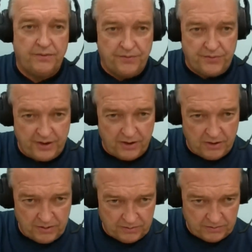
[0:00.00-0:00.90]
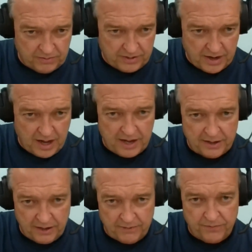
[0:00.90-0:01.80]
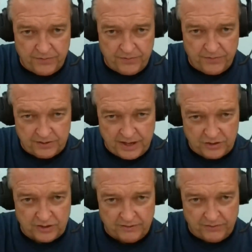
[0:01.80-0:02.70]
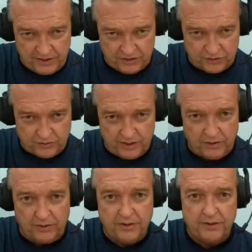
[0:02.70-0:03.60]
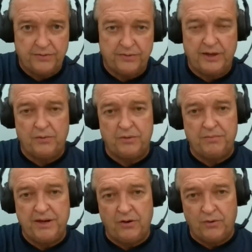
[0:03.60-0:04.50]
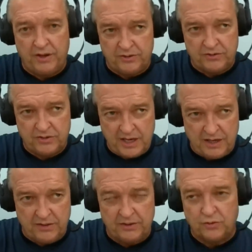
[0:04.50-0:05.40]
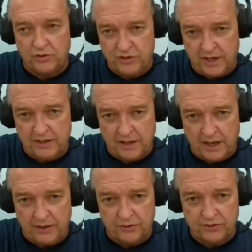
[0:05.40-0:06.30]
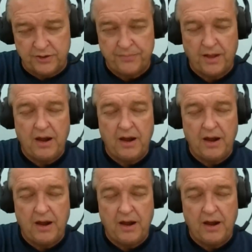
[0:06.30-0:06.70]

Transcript: they're not of the nation of Israel. They would be known as heathens or Gentiles.